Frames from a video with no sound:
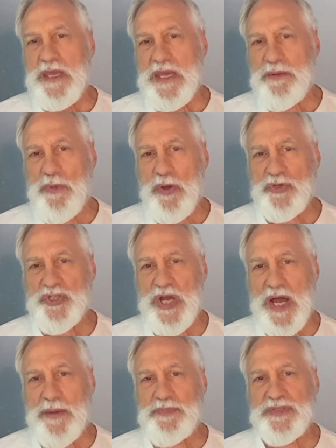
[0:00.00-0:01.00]
In most
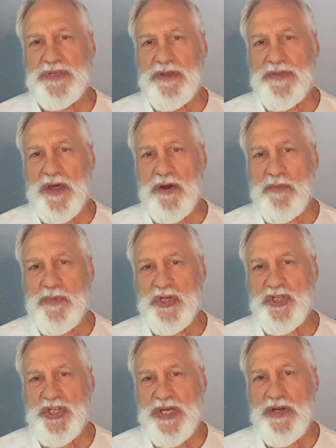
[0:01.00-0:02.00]
shops that are
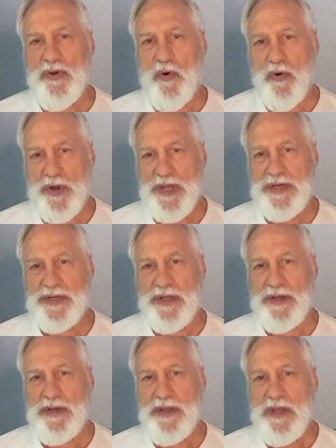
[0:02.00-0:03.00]
machine
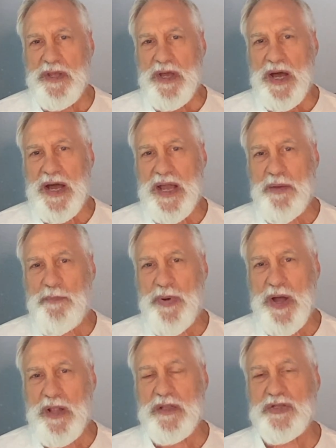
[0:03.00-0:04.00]
oriented, I
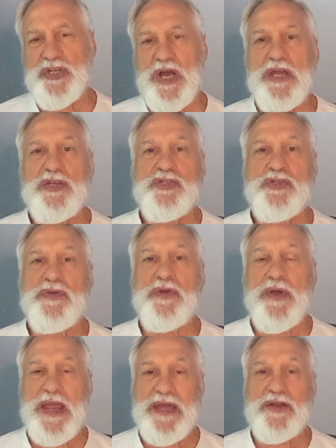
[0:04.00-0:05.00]
apologize to
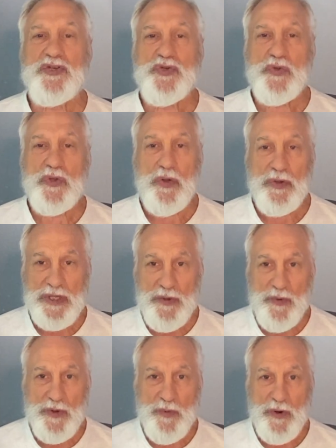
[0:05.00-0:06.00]
you hand tool only
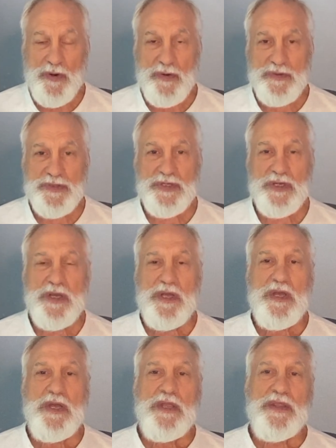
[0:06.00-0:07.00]
woodworkers,
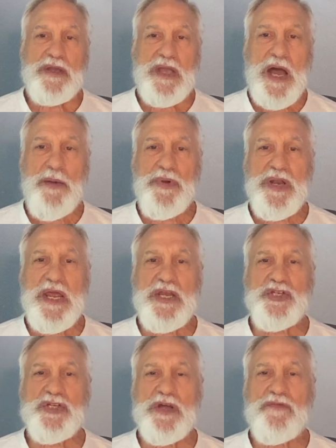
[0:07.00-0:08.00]
the
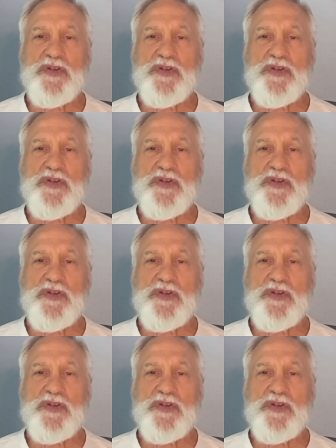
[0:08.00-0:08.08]
combination of a